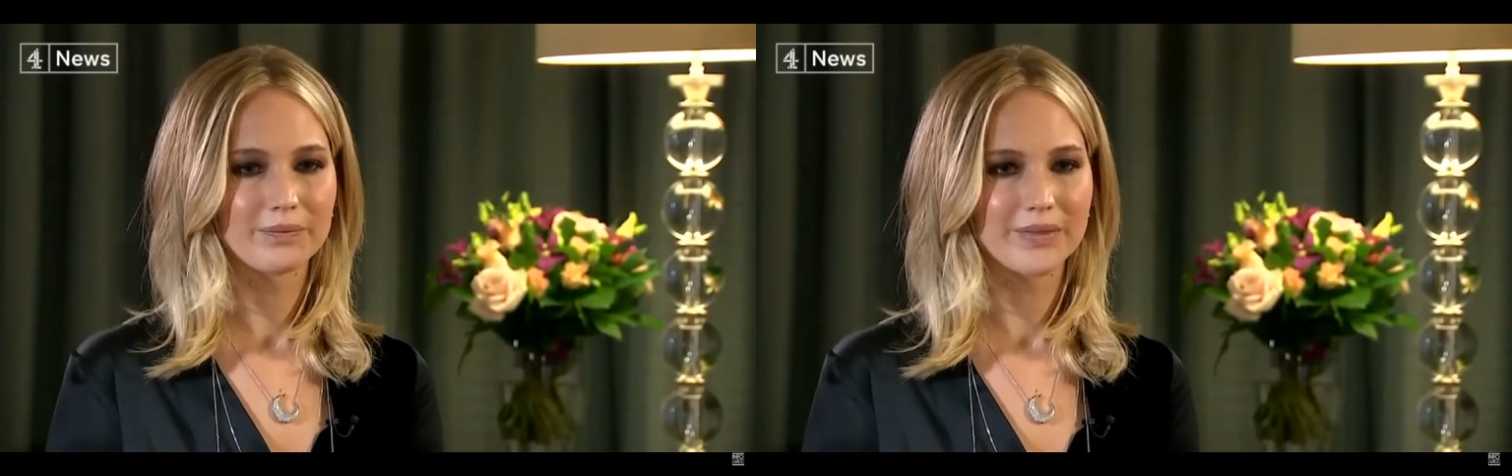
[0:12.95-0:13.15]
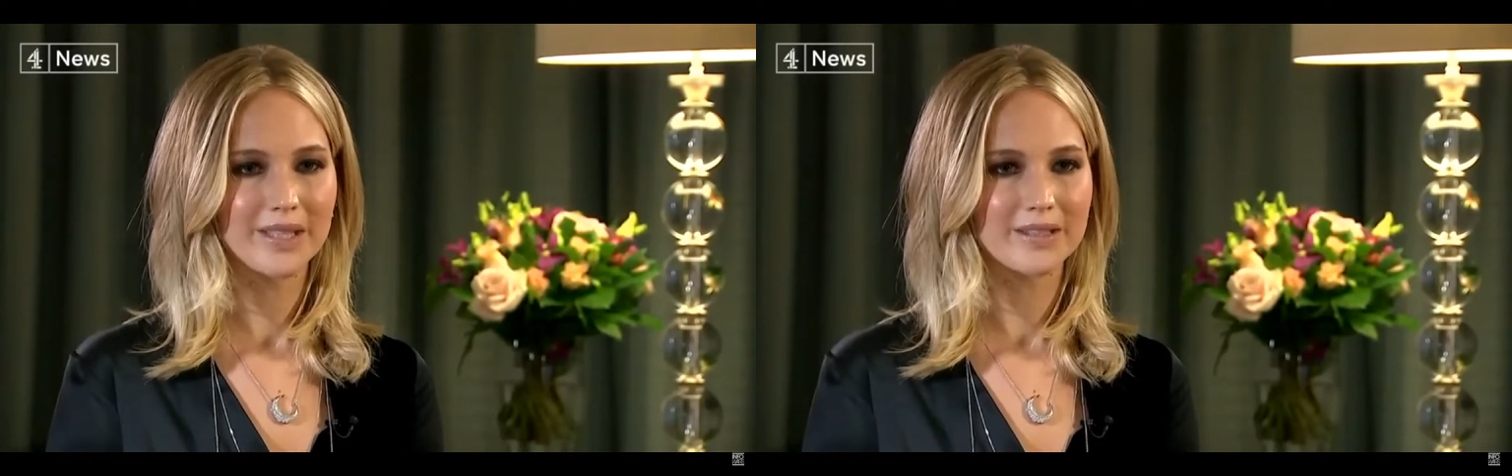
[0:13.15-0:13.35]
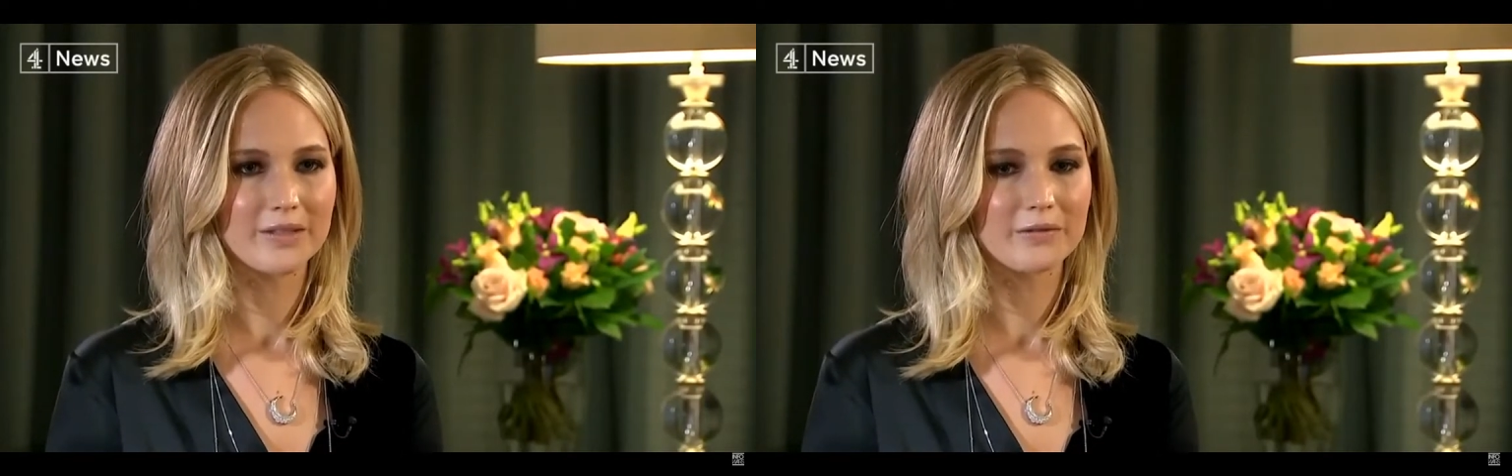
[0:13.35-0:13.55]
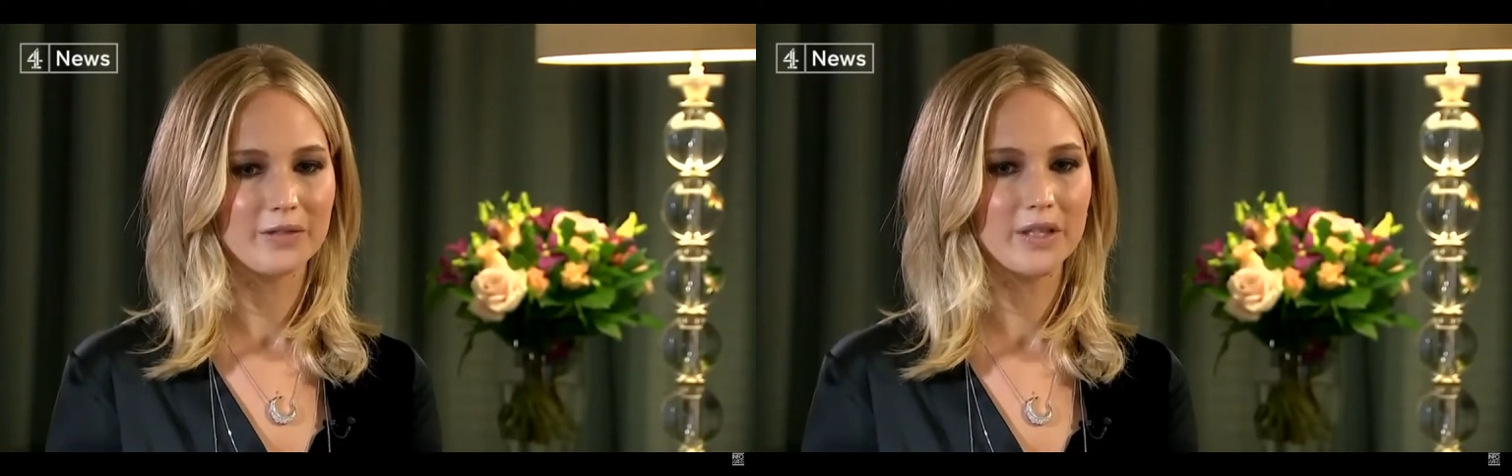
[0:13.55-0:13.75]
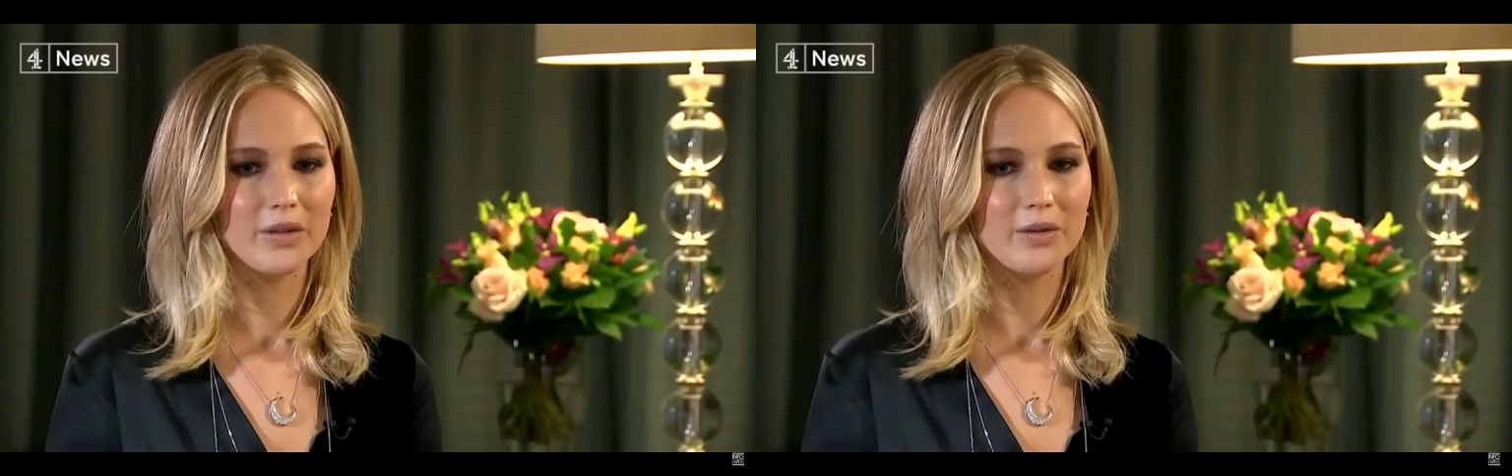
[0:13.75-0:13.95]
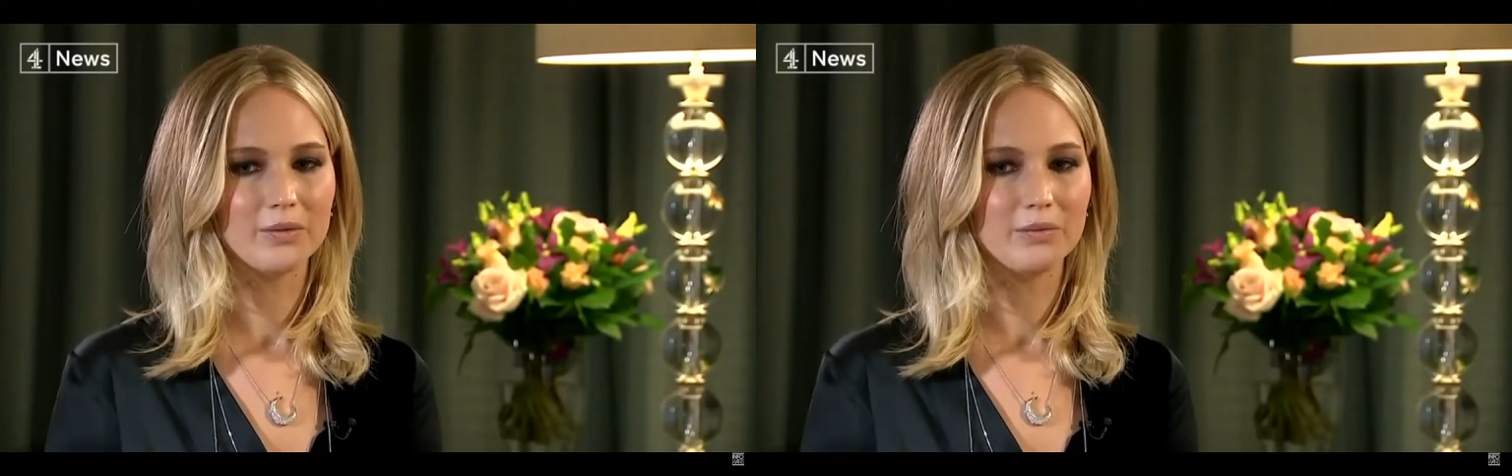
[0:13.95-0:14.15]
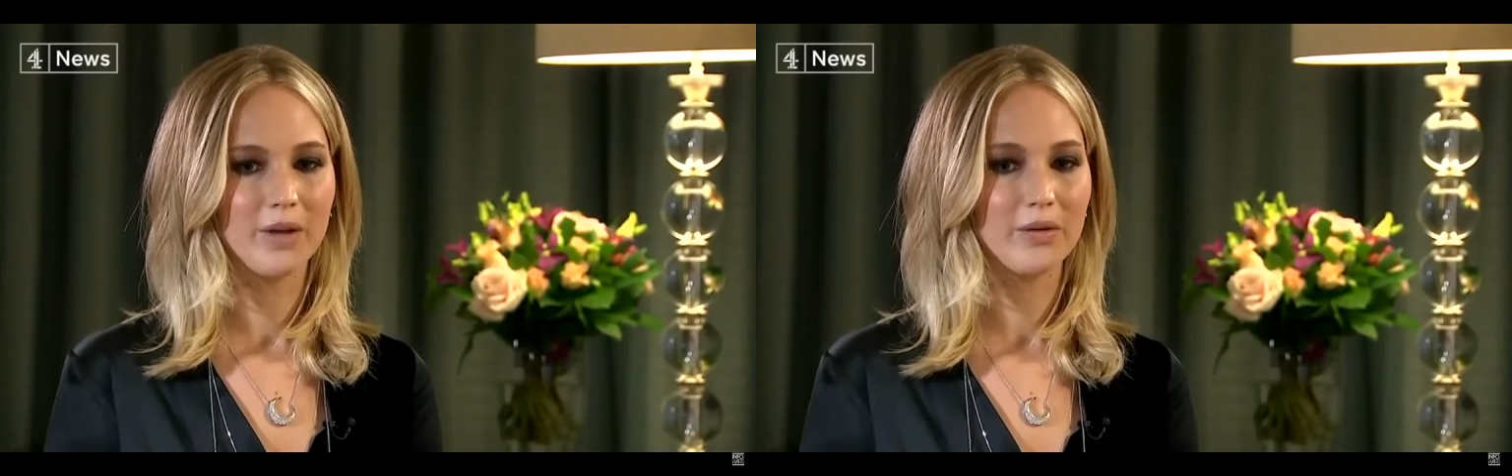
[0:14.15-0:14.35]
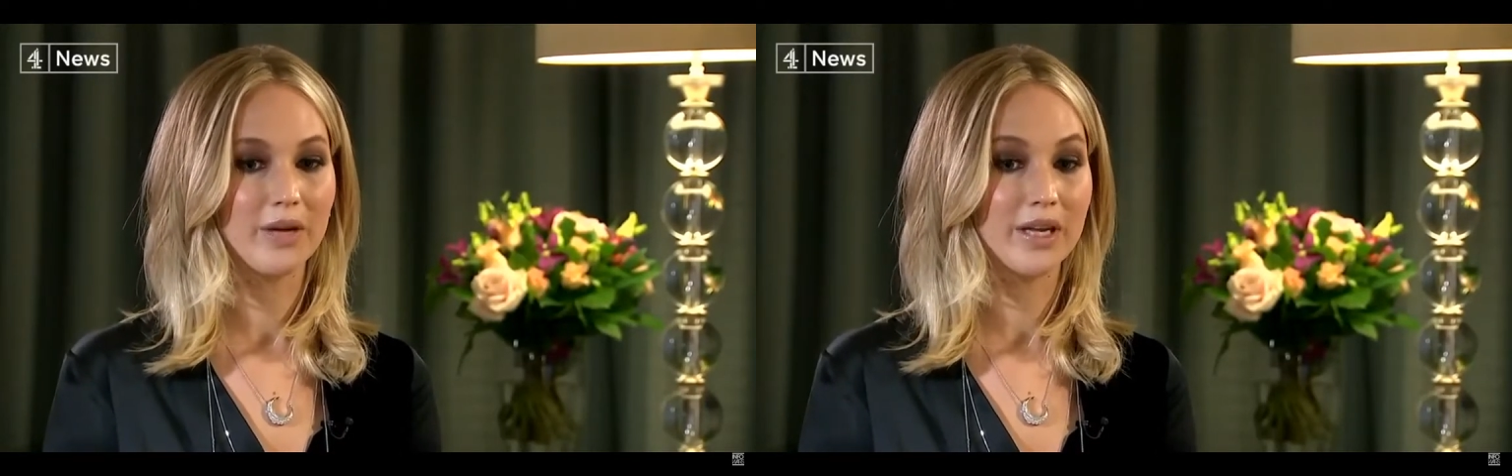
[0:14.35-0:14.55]
not to feel
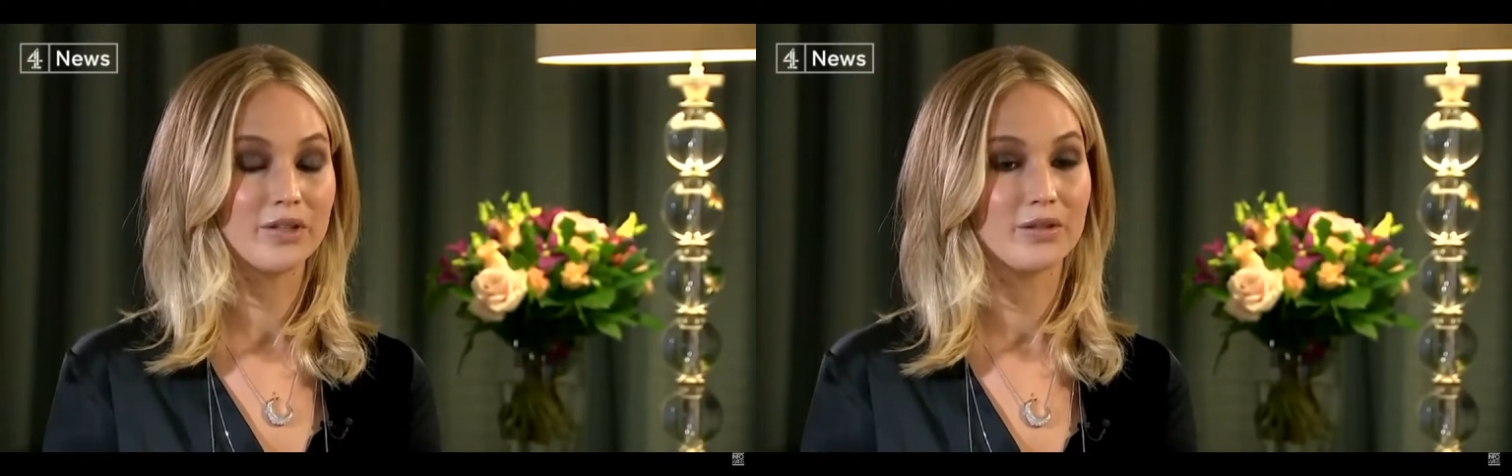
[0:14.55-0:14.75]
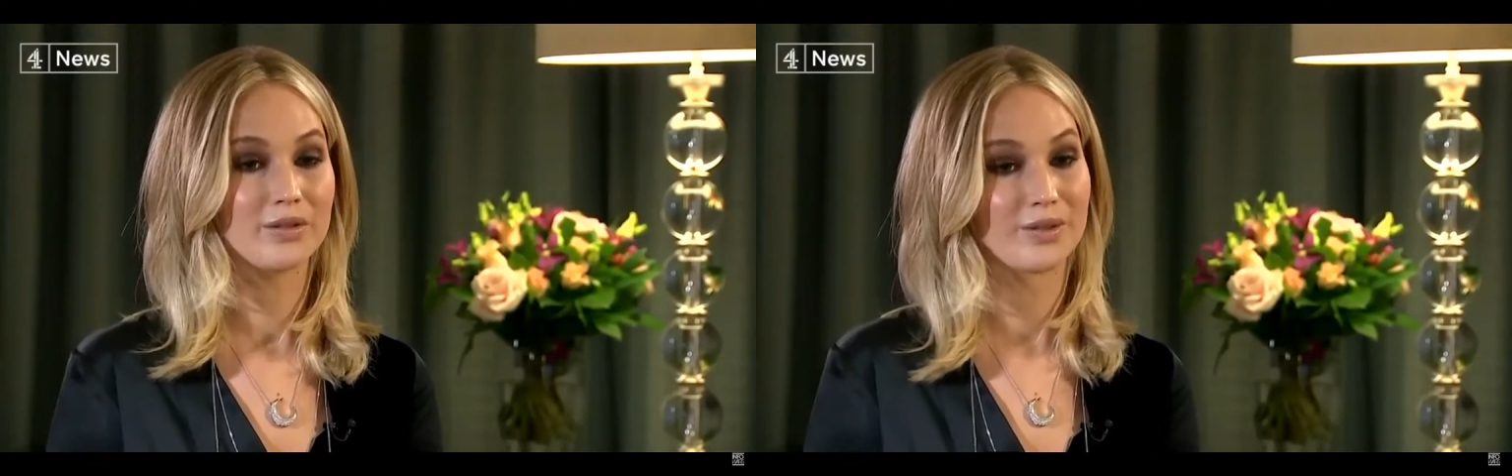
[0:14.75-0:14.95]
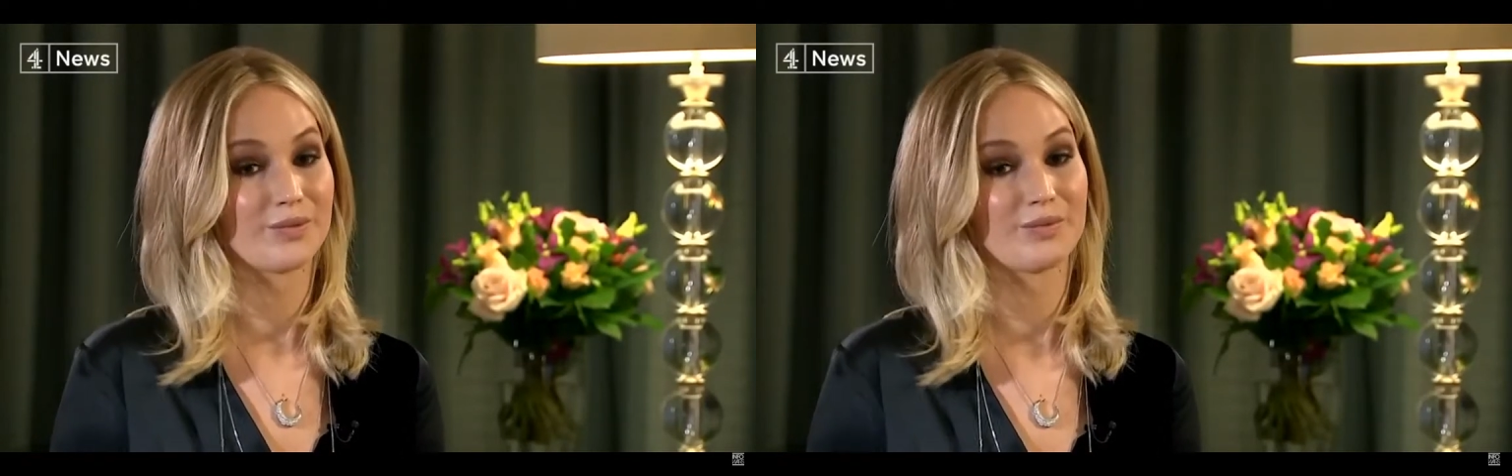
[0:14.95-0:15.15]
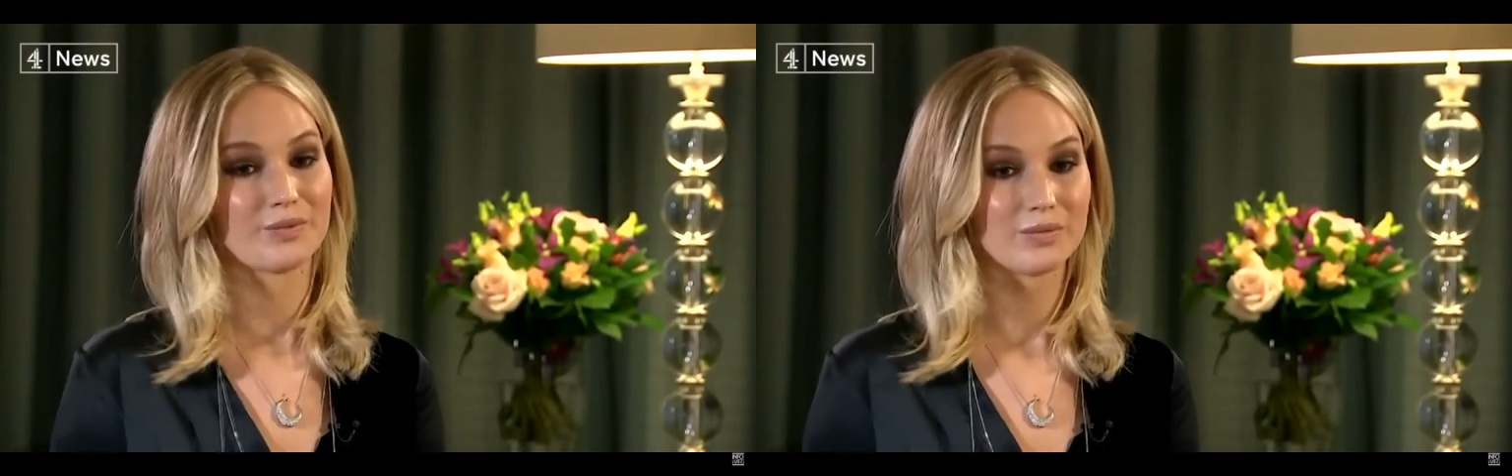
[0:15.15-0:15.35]
Mother Nature's